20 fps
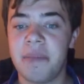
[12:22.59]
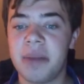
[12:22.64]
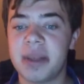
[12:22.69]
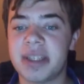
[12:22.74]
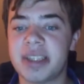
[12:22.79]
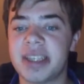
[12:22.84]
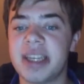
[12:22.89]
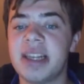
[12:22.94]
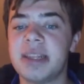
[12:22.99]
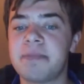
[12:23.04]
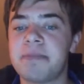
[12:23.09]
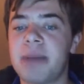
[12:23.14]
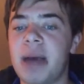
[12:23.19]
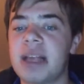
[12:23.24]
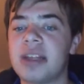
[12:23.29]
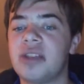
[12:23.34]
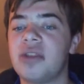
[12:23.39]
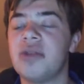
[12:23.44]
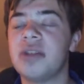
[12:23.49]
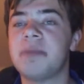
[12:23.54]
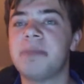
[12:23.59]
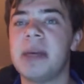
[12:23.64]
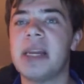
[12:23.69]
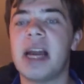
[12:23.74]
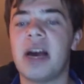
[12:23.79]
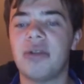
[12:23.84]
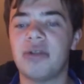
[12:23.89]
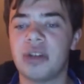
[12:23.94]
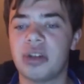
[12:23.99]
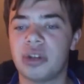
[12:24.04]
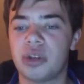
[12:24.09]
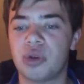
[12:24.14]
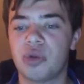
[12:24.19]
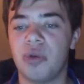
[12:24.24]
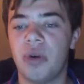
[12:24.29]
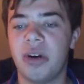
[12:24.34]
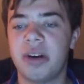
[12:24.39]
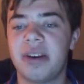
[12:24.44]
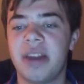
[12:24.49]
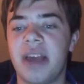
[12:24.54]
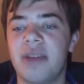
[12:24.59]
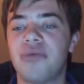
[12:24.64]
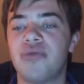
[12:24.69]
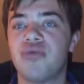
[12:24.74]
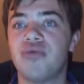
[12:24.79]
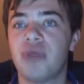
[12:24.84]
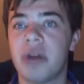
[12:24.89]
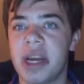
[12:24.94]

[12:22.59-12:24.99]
but since Baston's been out the squad they've